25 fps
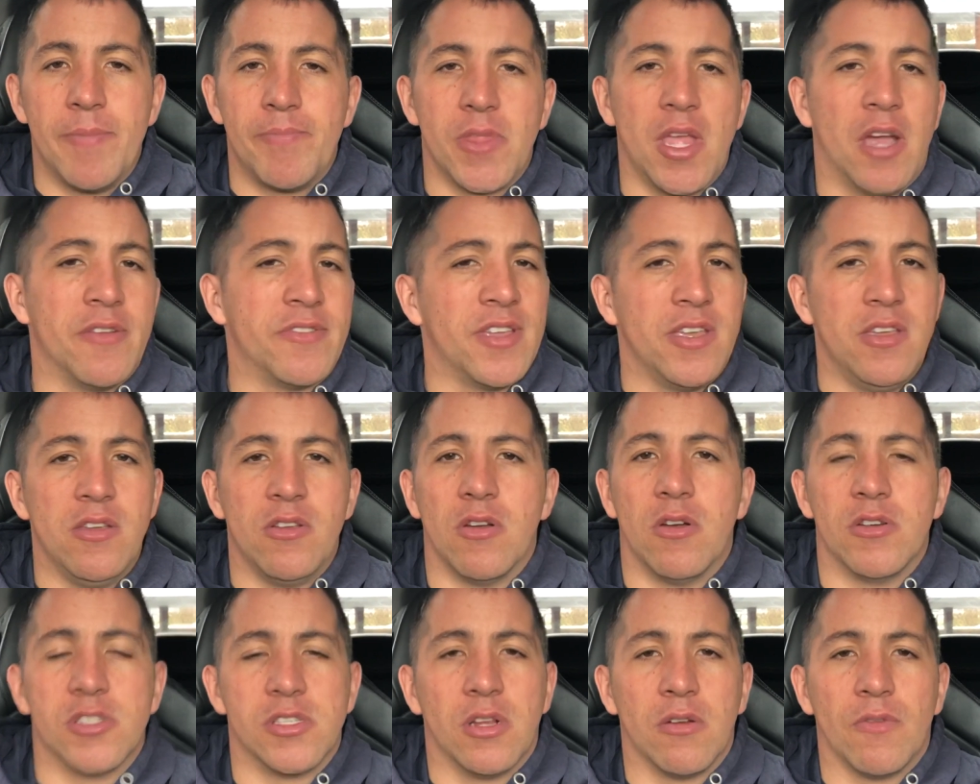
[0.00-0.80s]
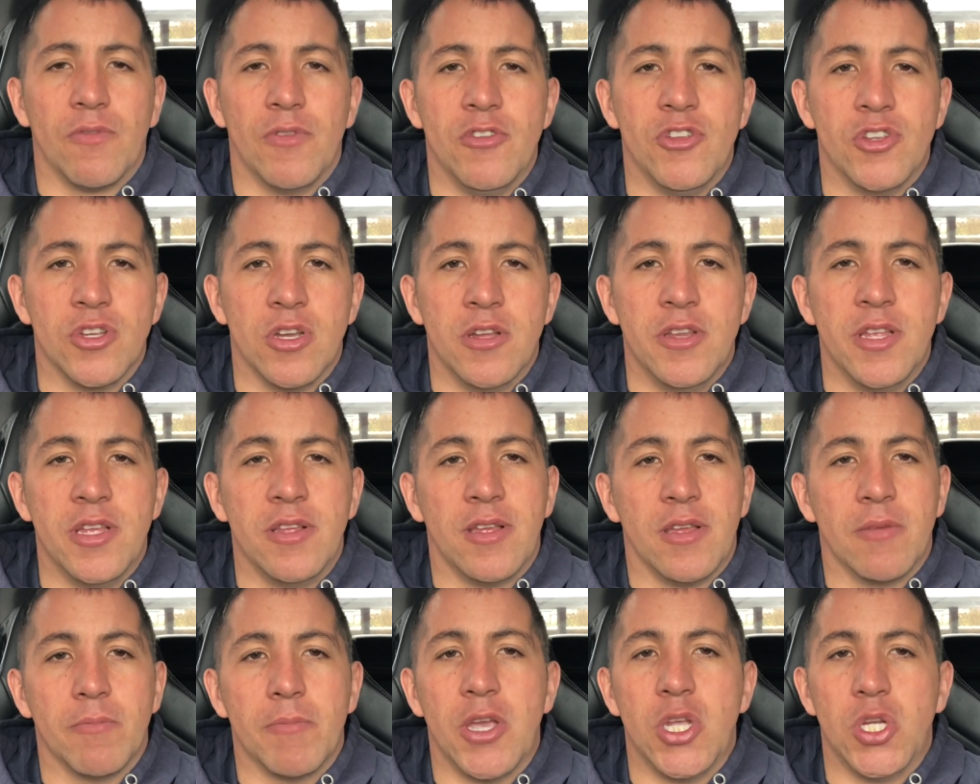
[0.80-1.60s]
I'll take you guys along for the journey
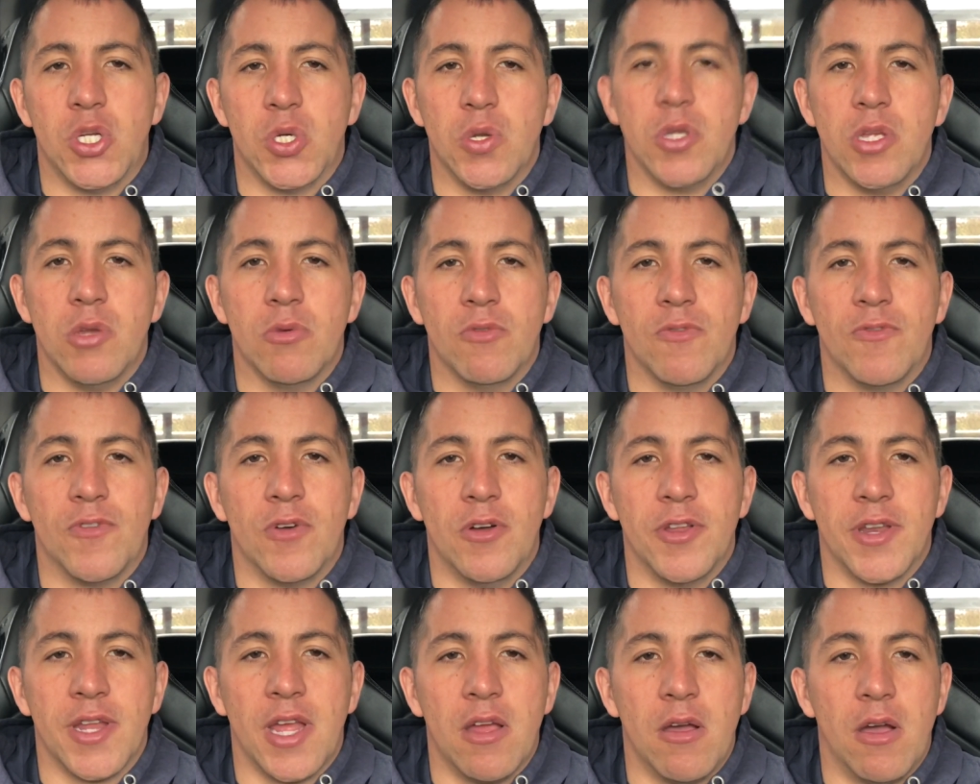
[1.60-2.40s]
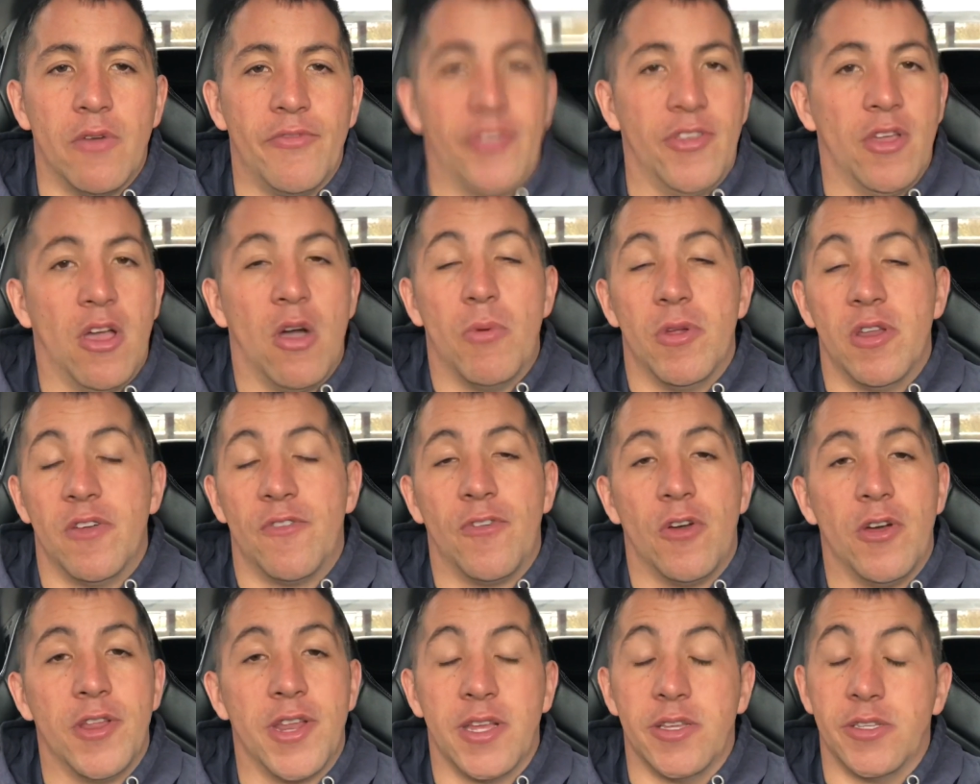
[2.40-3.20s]
and make sure you all find out. Obviously I want to
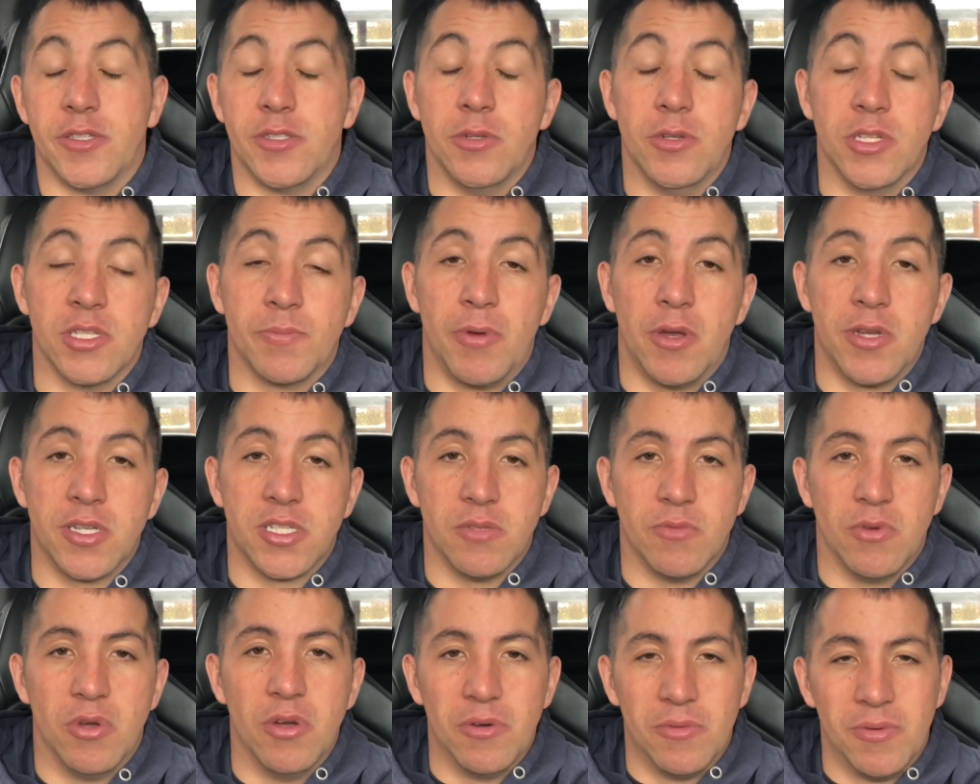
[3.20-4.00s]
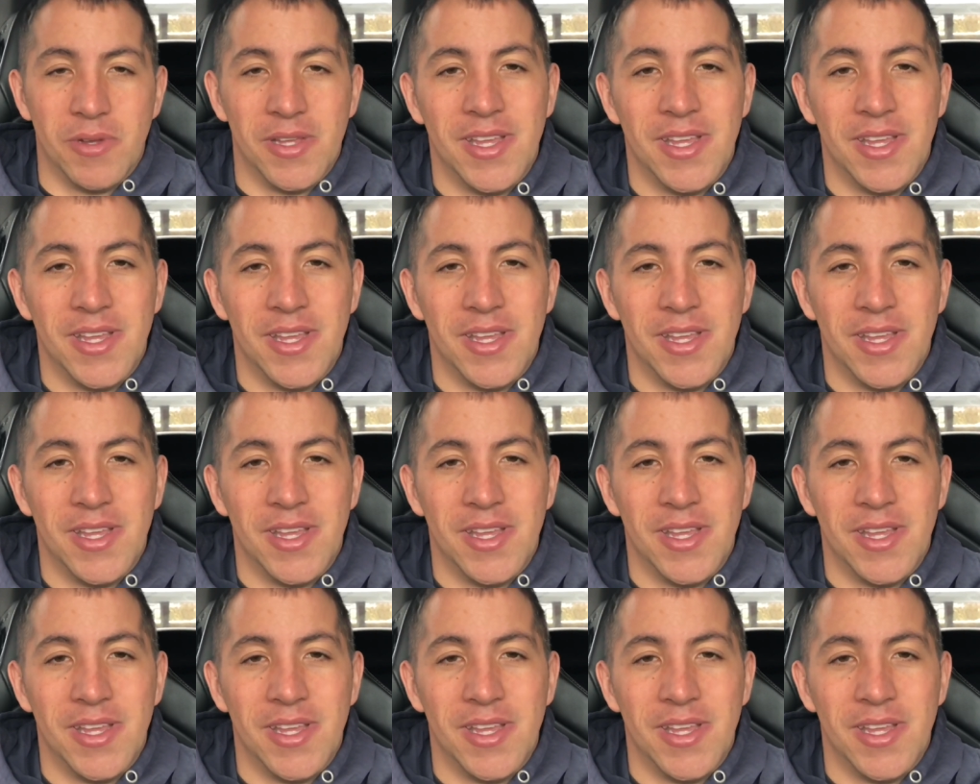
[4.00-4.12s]
find out as soon as possible.